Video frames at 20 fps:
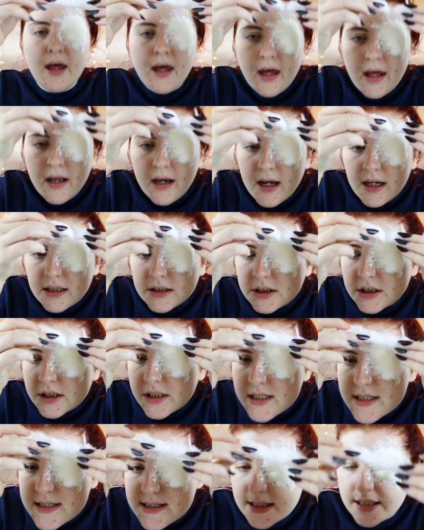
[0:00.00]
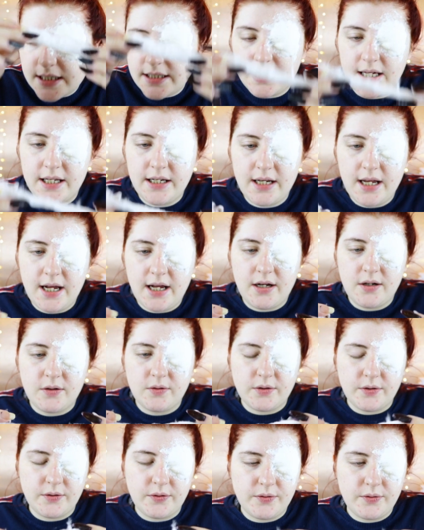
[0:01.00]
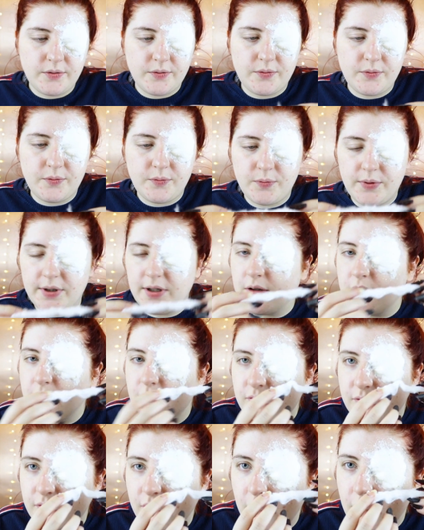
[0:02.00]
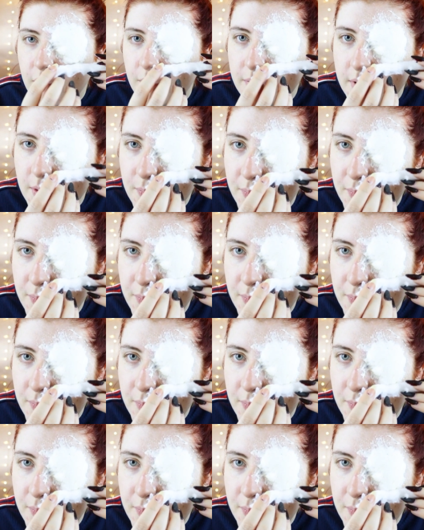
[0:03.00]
and as you can see that now will form the